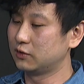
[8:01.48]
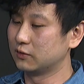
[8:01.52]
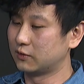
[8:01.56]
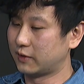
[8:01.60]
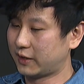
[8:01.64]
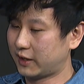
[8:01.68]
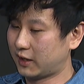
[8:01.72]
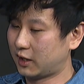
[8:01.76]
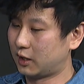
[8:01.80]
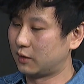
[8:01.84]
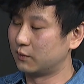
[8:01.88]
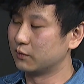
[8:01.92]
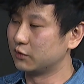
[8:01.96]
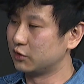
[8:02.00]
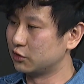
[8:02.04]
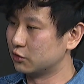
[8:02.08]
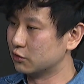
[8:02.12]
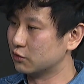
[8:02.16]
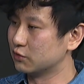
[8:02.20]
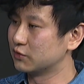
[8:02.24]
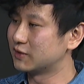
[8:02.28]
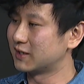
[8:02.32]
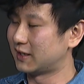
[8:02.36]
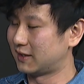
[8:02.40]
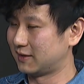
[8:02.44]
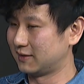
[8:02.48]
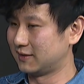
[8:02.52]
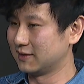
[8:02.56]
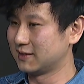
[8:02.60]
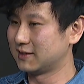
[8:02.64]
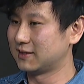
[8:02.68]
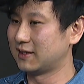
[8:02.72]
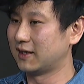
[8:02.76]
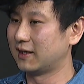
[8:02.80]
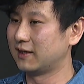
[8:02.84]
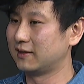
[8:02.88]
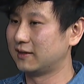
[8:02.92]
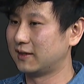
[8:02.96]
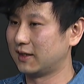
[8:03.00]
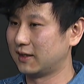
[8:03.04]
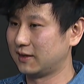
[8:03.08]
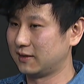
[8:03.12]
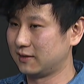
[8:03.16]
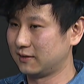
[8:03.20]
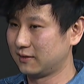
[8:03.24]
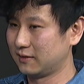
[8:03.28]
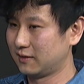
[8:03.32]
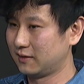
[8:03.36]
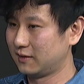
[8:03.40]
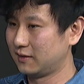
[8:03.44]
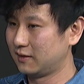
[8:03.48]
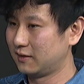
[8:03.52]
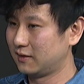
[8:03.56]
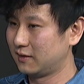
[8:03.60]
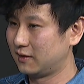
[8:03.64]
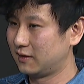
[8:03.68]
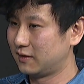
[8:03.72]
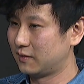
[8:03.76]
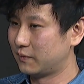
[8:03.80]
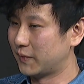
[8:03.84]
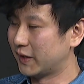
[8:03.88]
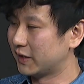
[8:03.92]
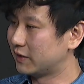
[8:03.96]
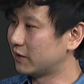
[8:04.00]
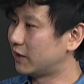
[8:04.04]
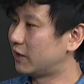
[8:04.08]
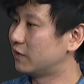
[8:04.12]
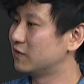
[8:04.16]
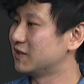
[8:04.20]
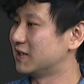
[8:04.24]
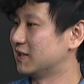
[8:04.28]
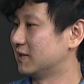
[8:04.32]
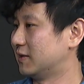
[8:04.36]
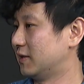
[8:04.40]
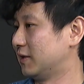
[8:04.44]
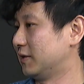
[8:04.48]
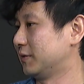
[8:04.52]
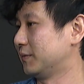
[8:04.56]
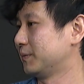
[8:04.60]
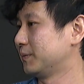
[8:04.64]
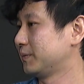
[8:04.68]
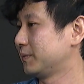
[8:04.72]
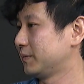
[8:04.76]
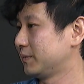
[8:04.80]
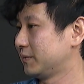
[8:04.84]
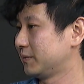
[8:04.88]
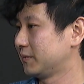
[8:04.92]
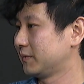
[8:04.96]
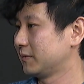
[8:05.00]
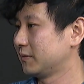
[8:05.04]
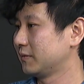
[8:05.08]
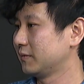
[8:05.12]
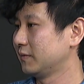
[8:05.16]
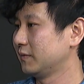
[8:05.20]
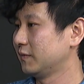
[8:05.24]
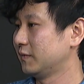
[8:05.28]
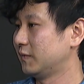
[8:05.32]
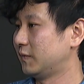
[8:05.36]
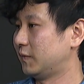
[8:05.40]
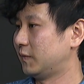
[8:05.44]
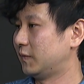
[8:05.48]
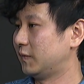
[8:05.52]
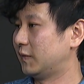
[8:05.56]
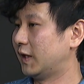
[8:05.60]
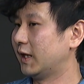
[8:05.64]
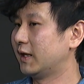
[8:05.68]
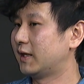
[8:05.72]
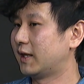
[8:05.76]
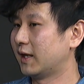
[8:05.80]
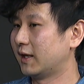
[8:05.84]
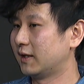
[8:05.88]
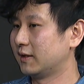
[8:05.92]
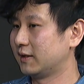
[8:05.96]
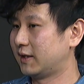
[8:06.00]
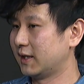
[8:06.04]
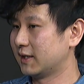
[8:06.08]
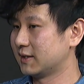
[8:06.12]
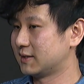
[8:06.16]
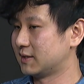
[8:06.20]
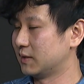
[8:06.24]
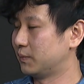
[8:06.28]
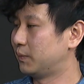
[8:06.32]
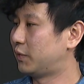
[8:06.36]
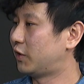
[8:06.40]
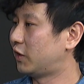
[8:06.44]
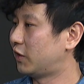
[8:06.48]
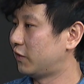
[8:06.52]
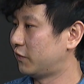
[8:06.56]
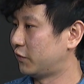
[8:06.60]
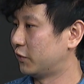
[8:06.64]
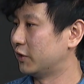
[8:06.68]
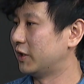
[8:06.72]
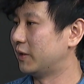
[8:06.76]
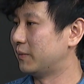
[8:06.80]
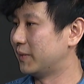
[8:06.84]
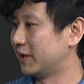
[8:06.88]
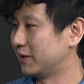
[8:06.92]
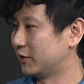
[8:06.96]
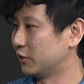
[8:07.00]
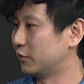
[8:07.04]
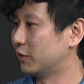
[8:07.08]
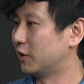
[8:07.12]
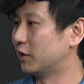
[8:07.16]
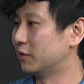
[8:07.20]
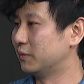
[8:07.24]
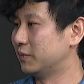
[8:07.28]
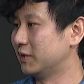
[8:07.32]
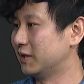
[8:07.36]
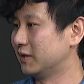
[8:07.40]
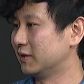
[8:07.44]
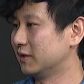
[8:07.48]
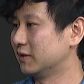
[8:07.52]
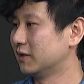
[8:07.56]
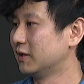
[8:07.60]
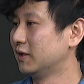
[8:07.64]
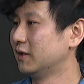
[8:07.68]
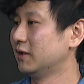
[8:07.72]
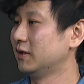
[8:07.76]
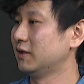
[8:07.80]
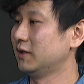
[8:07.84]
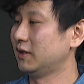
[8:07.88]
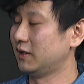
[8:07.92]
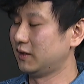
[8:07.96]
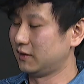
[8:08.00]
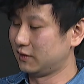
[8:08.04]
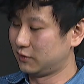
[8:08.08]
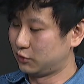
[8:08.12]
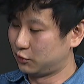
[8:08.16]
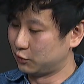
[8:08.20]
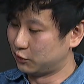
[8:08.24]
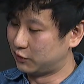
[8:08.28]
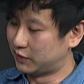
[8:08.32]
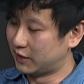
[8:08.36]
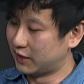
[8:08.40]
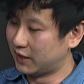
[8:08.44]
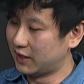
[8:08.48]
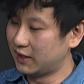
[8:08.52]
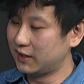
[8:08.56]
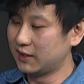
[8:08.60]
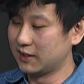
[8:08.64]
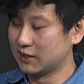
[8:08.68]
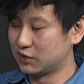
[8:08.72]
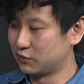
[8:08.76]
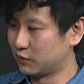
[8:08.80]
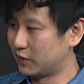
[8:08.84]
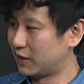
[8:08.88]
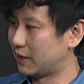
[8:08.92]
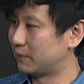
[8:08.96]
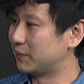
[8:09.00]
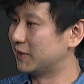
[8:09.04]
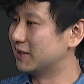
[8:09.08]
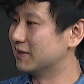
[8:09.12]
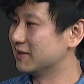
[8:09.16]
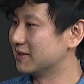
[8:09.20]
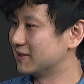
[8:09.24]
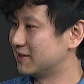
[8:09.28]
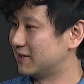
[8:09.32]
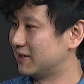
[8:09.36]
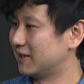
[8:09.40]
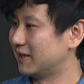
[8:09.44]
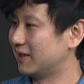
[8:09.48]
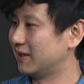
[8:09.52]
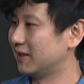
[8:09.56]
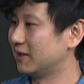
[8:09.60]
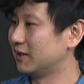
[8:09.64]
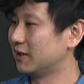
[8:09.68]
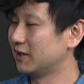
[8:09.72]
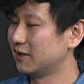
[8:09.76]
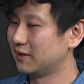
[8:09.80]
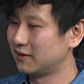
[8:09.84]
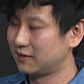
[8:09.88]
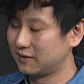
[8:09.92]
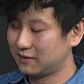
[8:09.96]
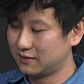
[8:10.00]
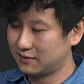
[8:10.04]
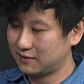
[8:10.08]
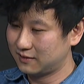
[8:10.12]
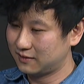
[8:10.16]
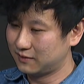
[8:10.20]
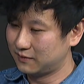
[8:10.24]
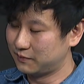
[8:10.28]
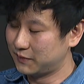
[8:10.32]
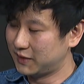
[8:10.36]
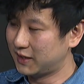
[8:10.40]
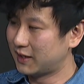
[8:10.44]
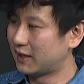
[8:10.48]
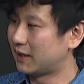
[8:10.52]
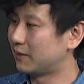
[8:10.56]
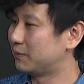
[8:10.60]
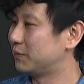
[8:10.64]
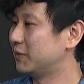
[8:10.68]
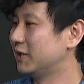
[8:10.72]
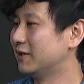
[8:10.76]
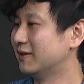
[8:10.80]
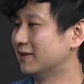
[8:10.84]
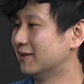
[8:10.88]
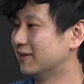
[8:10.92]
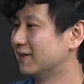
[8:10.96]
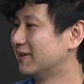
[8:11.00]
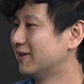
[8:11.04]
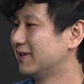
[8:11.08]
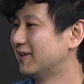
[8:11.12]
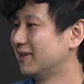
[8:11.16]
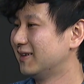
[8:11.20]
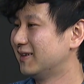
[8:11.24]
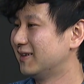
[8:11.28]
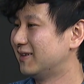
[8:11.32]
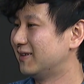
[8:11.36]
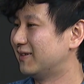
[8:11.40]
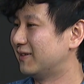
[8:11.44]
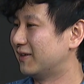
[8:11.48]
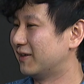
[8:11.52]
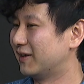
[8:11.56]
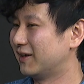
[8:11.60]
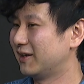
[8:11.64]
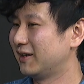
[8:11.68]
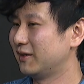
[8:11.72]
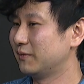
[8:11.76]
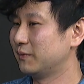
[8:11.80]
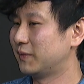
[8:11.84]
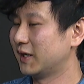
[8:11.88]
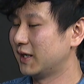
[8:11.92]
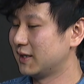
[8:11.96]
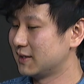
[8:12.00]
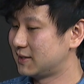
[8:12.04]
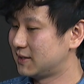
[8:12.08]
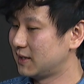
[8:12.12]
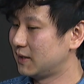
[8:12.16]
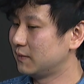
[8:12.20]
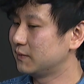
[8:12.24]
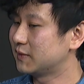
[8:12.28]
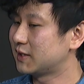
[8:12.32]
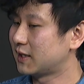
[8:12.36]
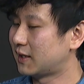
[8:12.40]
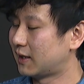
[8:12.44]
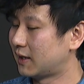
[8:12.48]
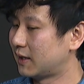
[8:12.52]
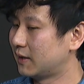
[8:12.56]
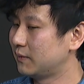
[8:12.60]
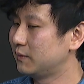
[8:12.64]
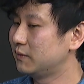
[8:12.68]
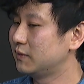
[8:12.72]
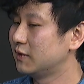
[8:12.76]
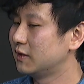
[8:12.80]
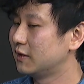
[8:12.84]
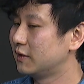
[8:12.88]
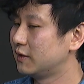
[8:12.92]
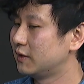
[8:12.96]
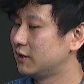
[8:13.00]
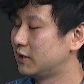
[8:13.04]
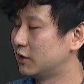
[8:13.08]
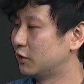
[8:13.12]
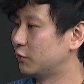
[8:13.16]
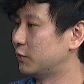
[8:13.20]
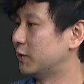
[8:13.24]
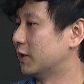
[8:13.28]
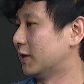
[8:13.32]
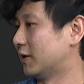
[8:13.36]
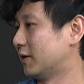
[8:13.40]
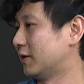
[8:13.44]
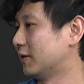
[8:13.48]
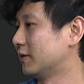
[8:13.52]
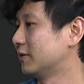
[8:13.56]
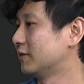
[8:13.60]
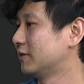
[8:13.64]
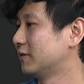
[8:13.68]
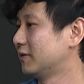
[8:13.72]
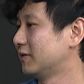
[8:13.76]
to help youth understand that mental health is a thing. They can get support for their mental well-being. Today is World Happiness Day. Be happy, right? But at the same time, here we are.